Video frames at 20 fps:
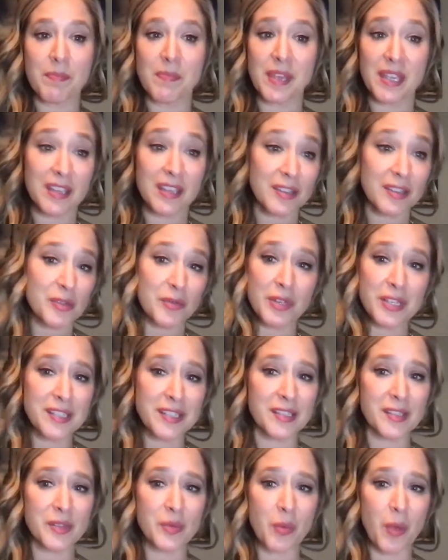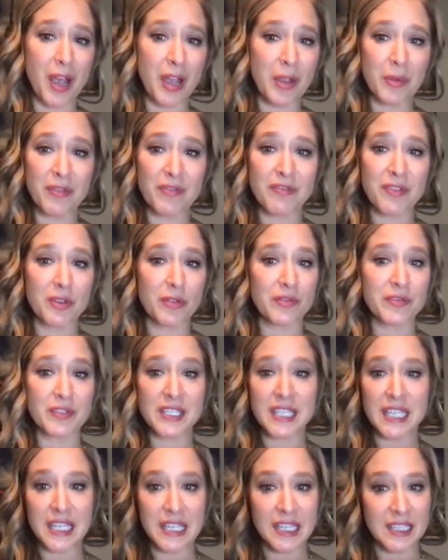biggest reasons why we feel
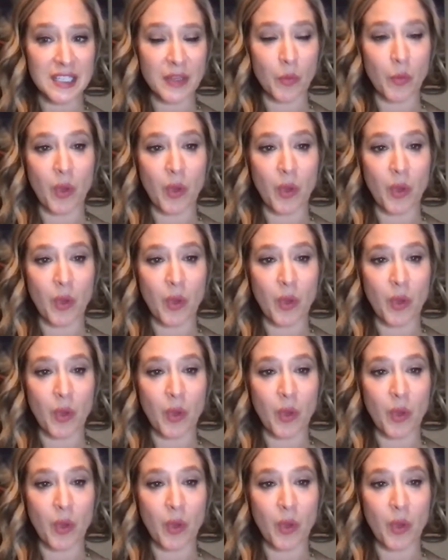fatigued and